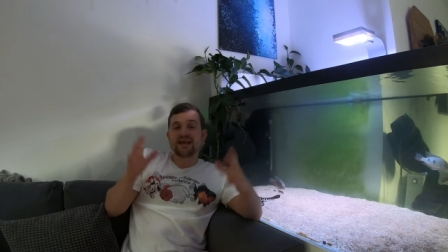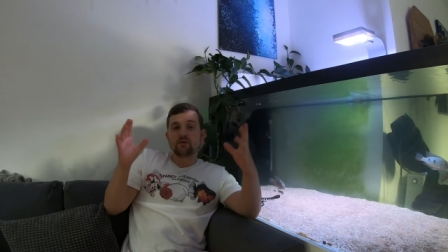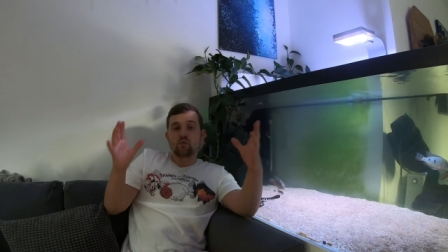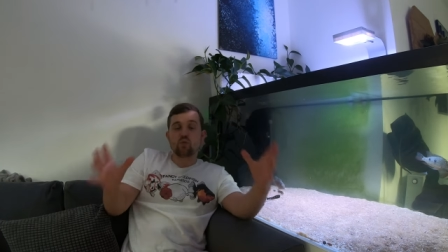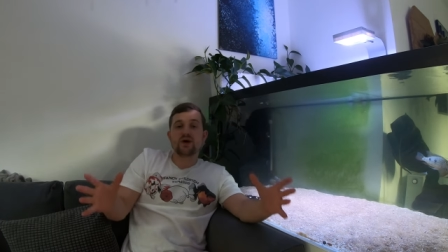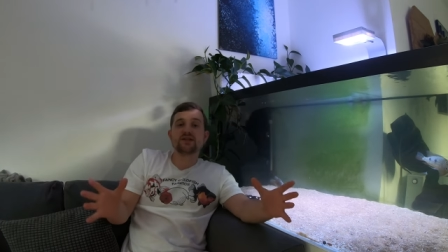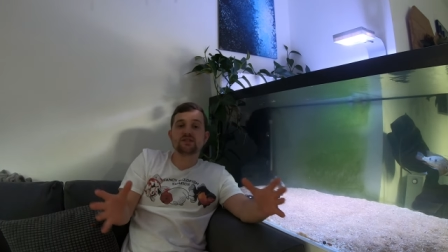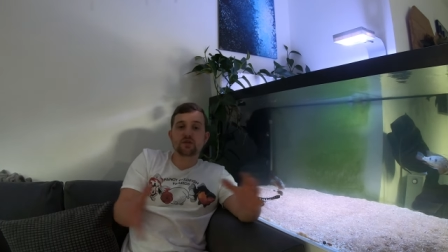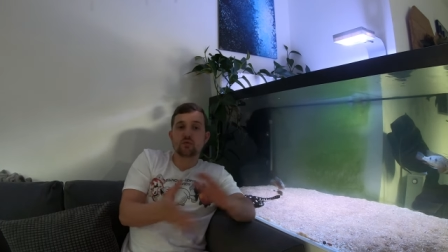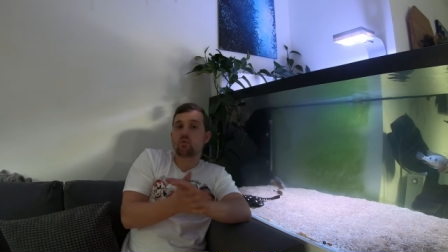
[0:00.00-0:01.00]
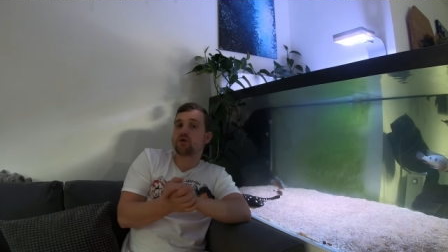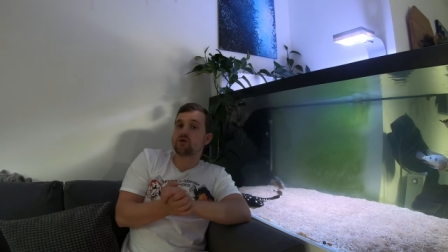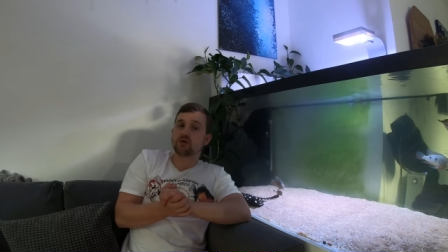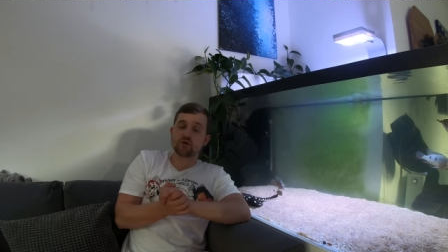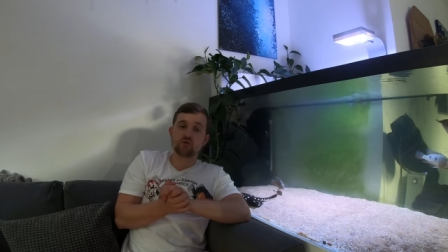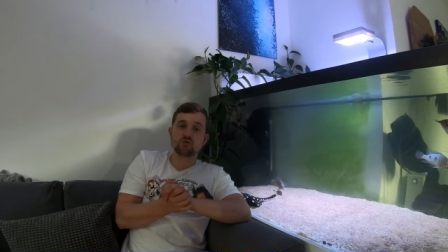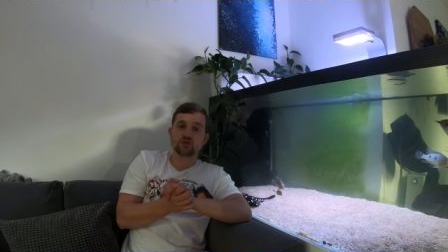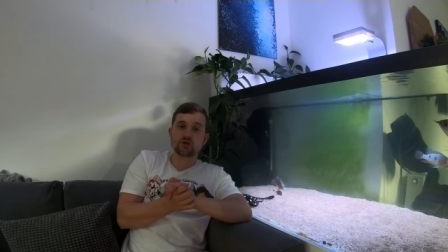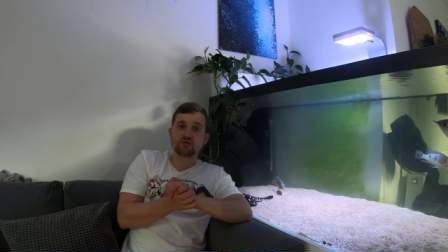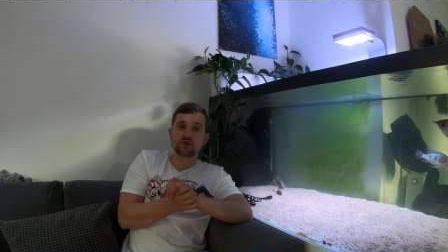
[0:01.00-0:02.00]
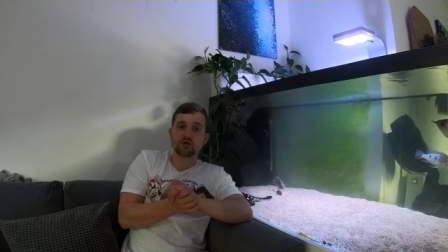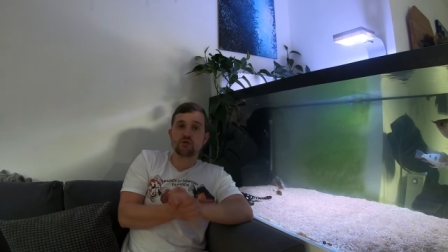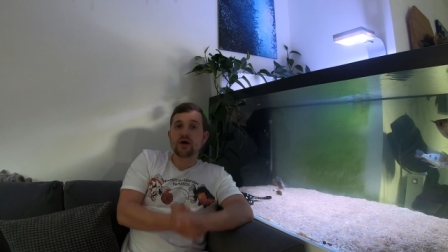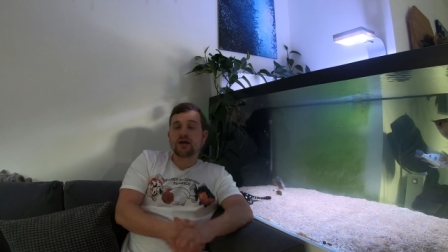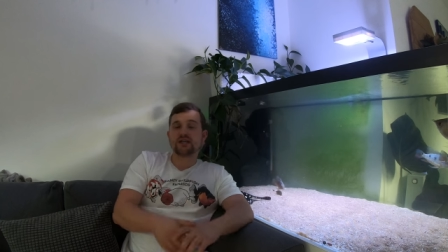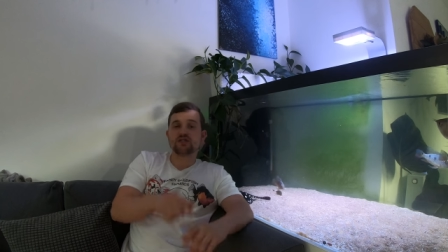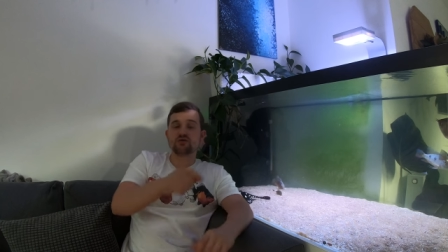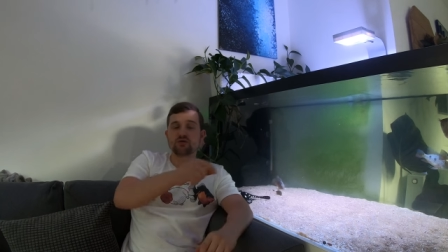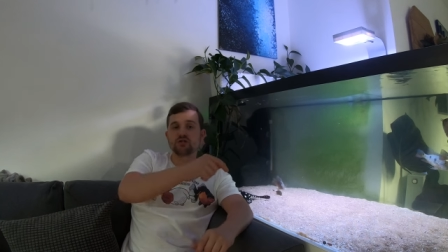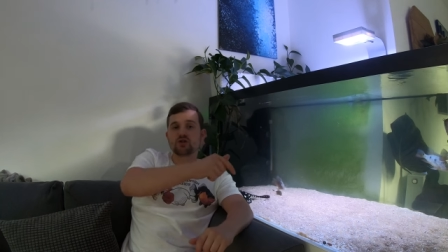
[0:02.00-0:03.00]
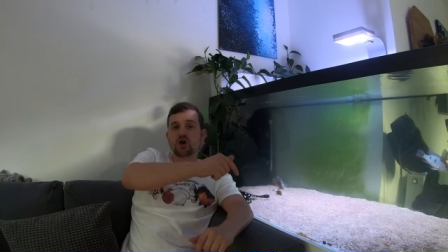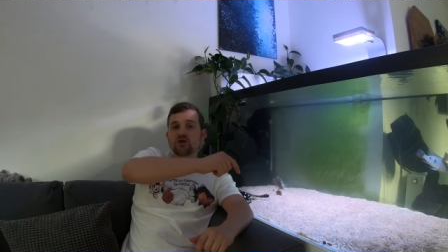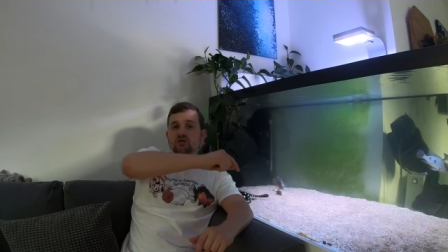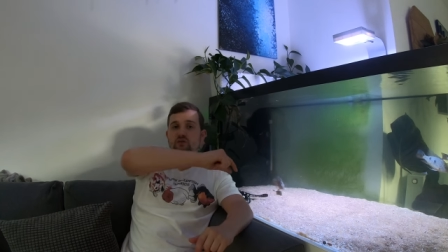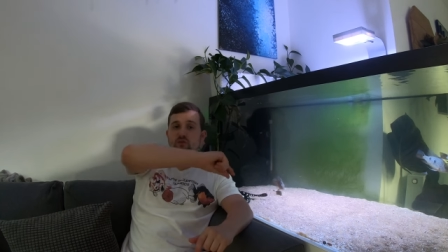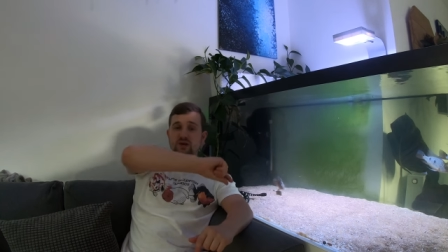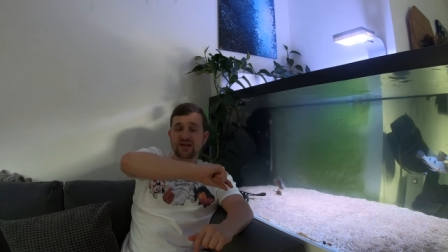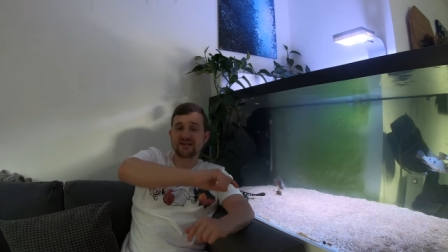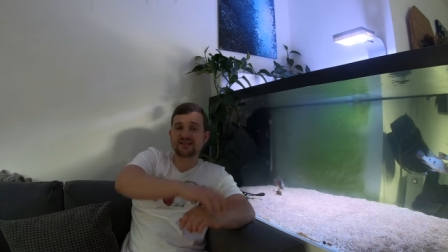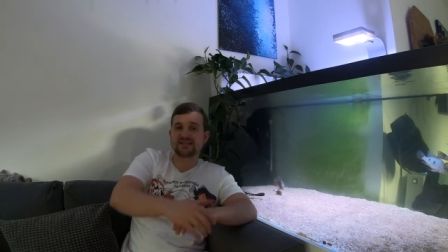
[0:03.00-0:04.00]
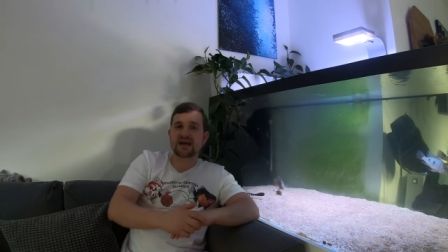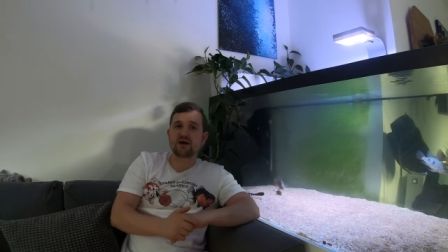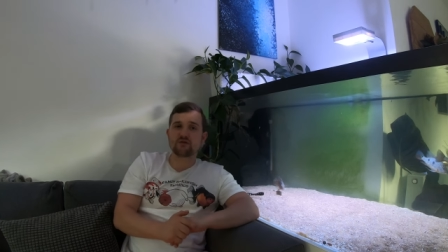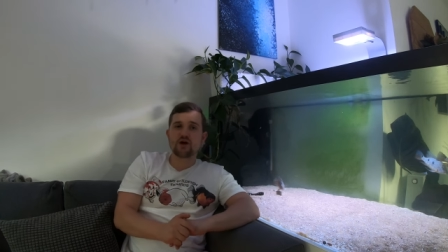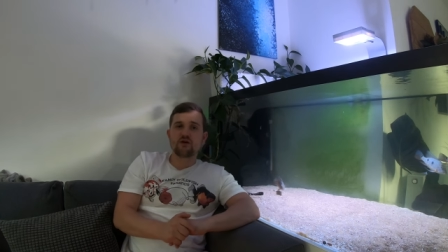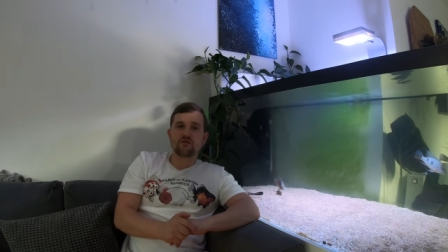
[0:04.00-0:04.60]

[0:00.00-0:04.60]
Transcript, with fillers: In winter, what you can also do is you can turn your heater down